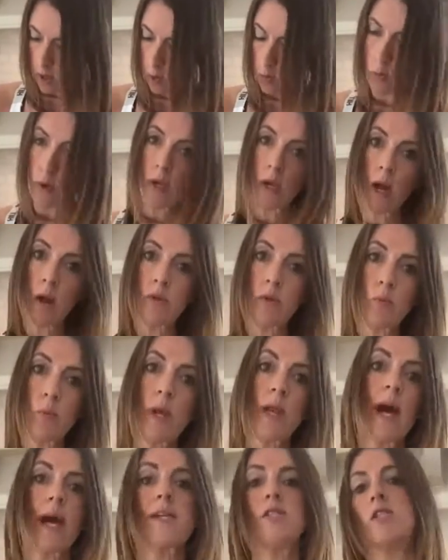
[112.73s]
We know that we
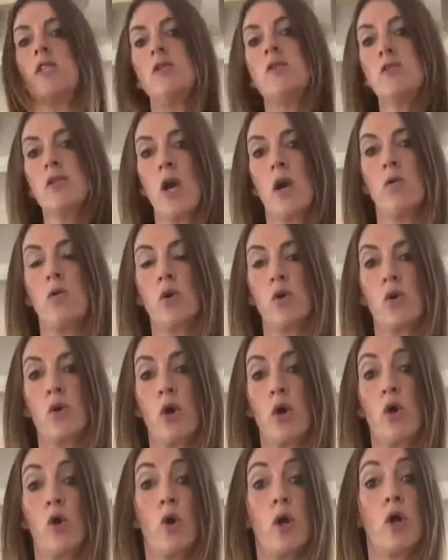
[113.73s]
like to use
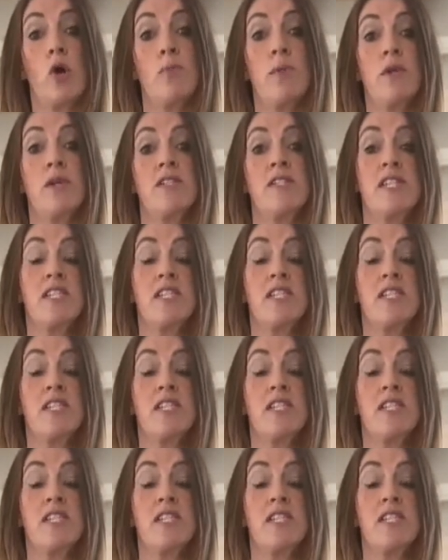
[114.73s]
coconut oil because